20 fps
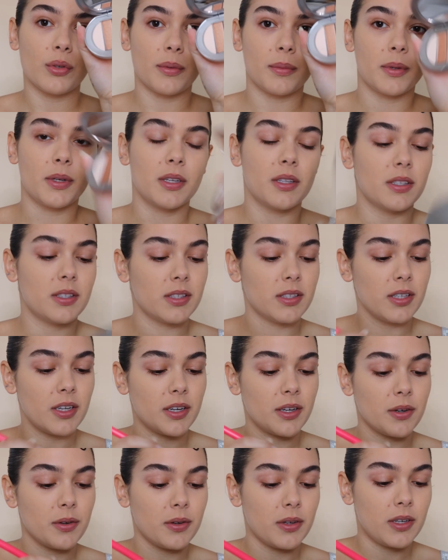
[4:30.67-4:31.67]
I'm gonna
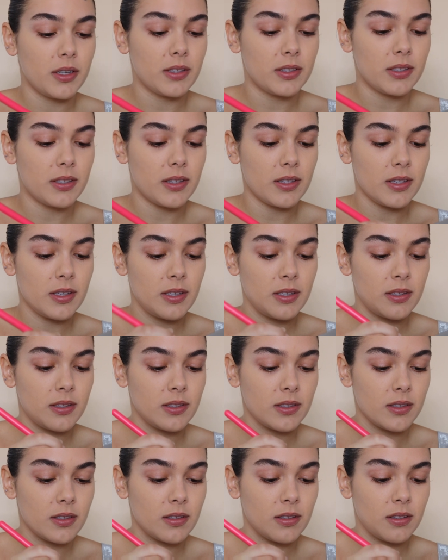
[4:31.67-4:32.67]
start going into
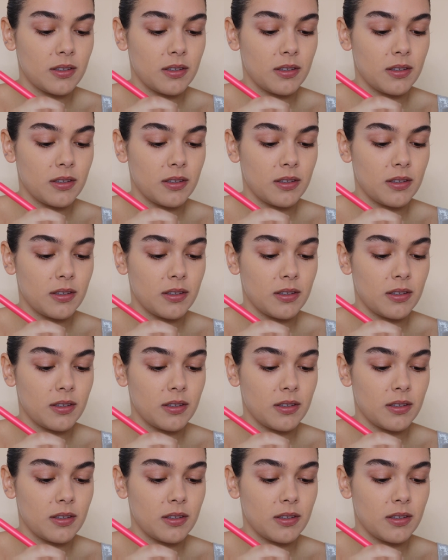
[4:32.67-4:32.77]
this.